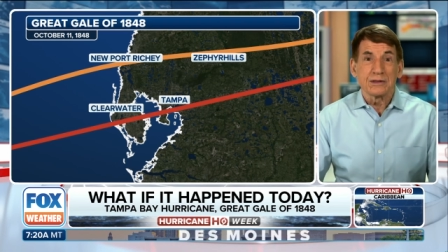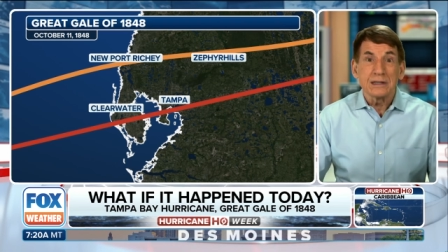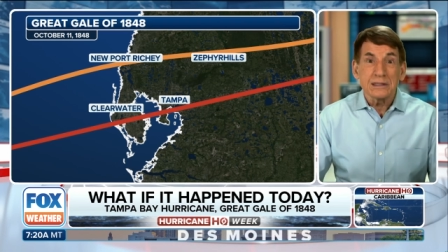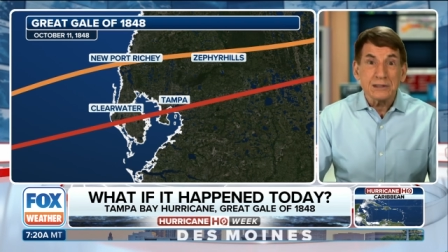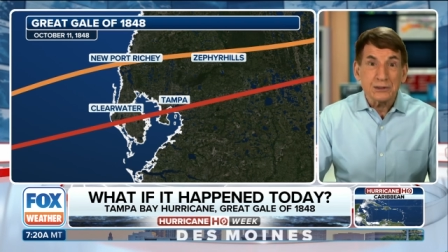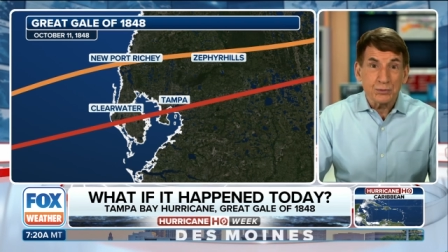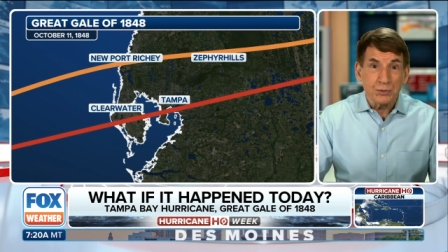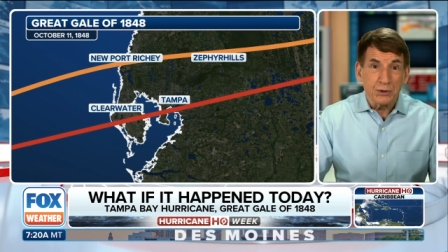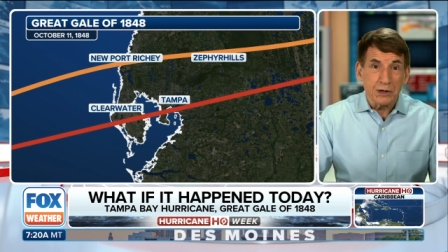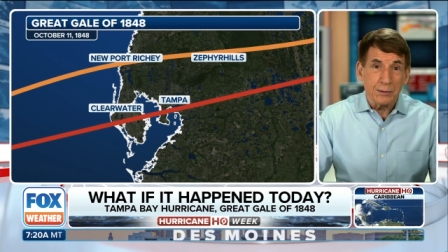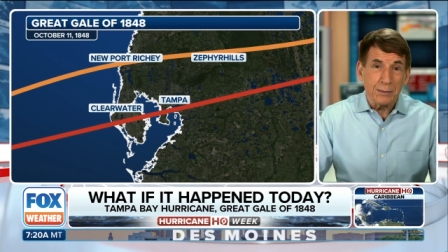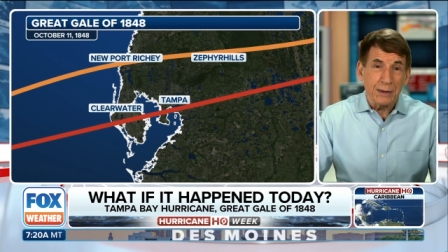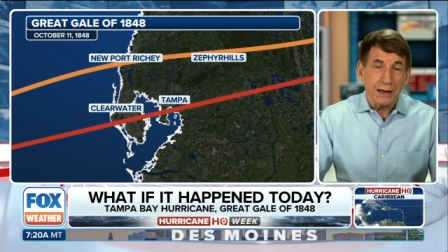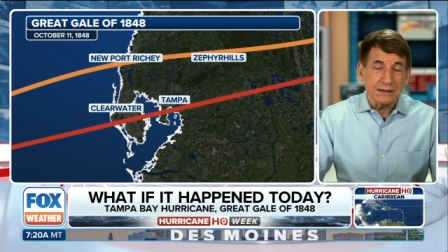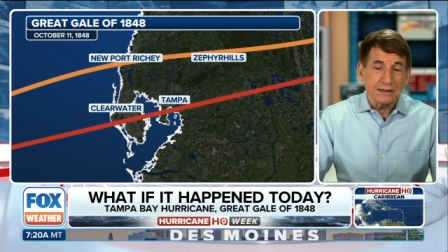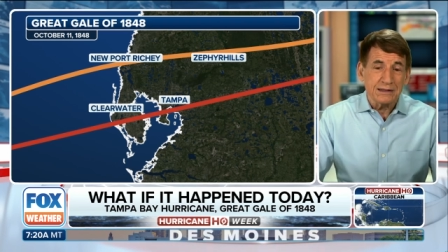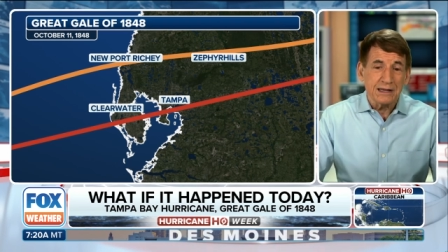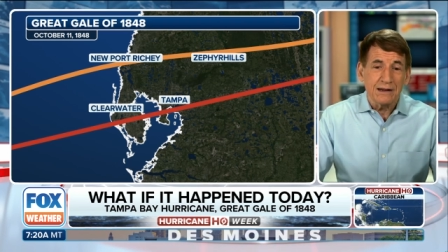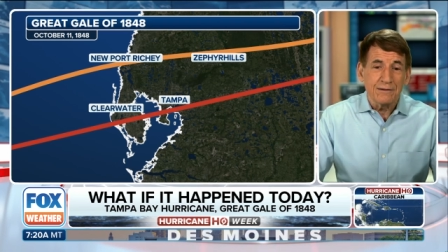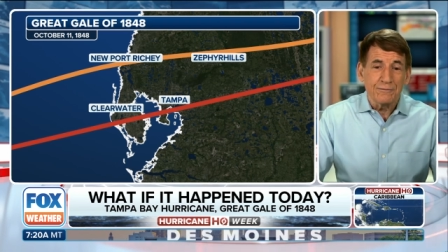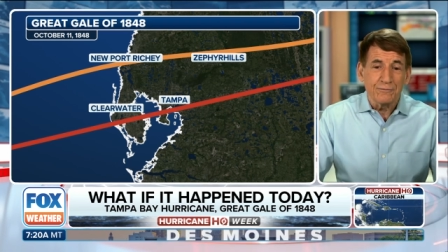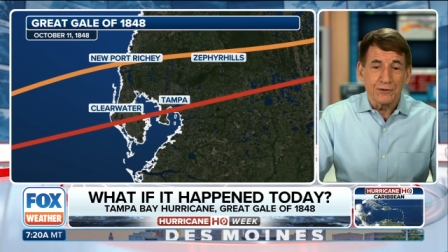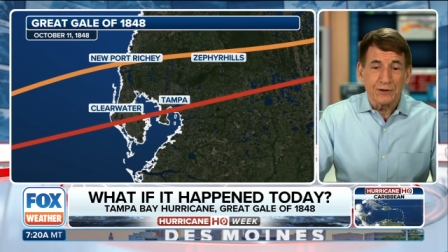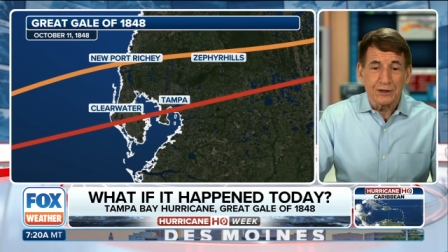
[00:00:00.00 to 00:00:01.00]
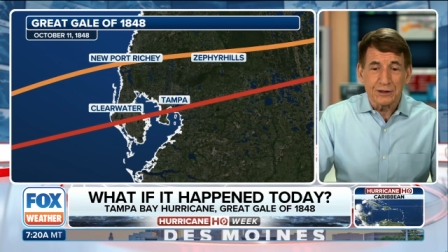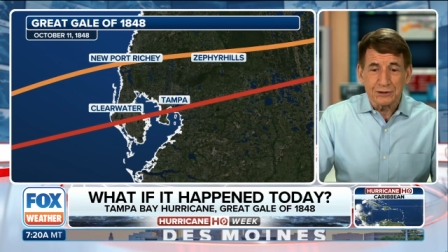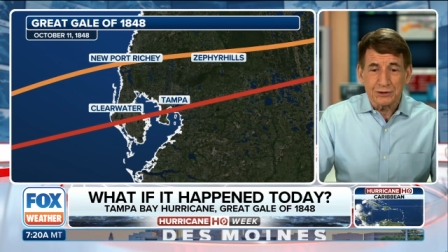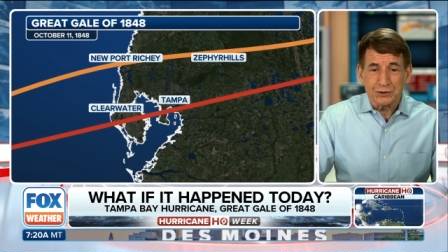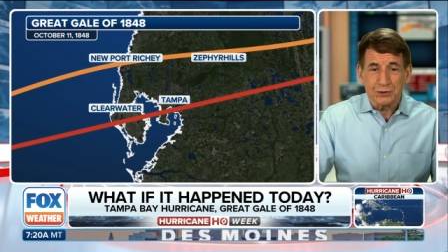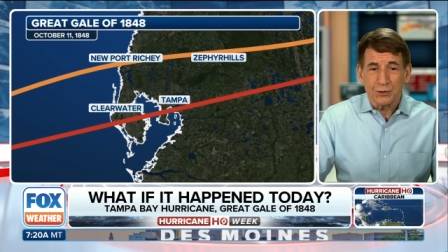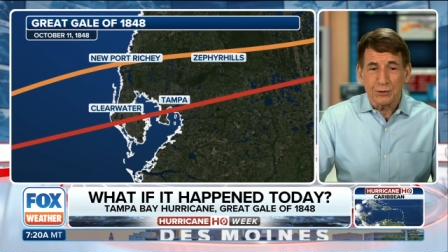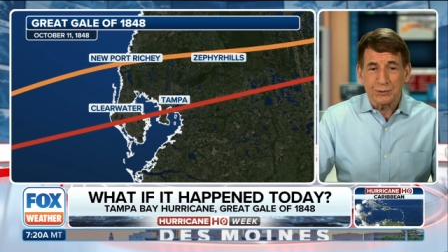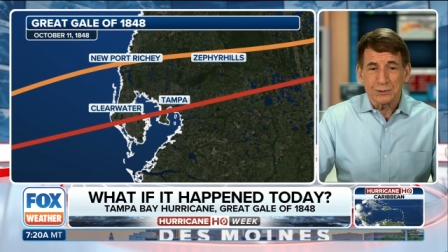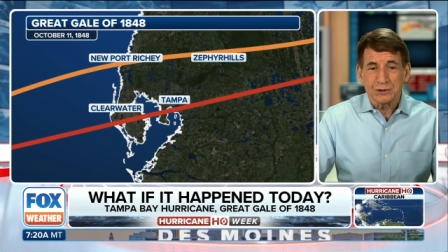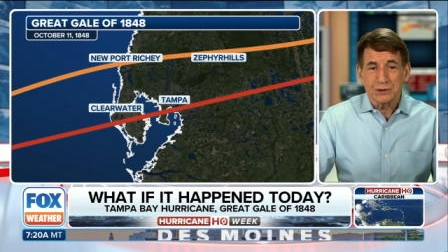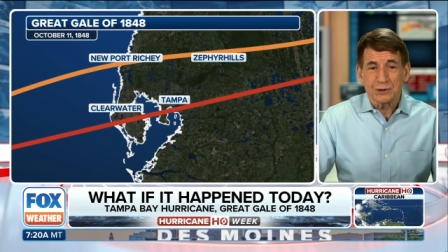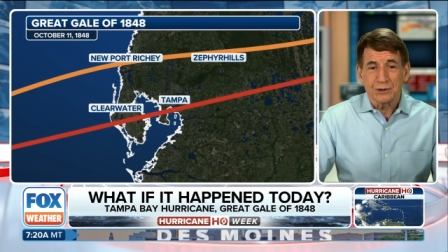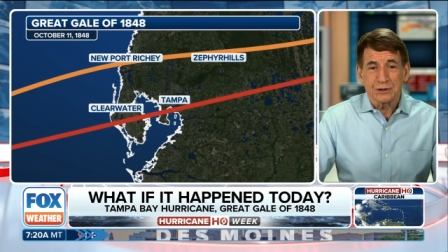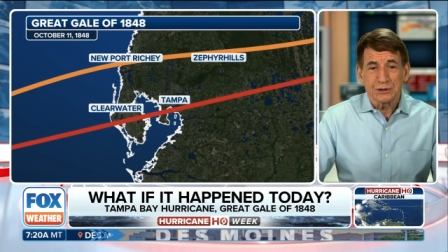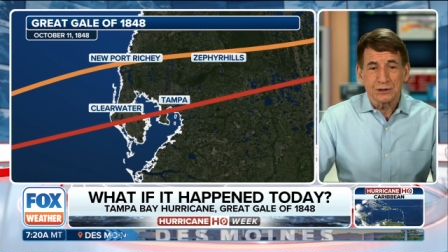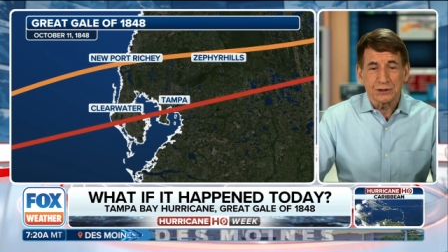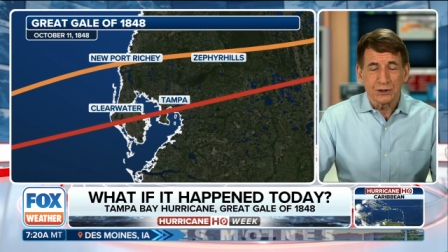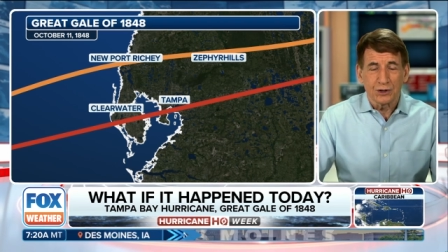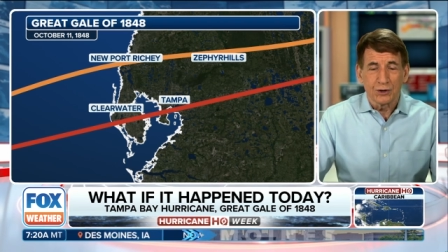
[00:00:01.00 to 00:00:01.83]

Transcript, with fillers: This one about 10 feet of storm surge.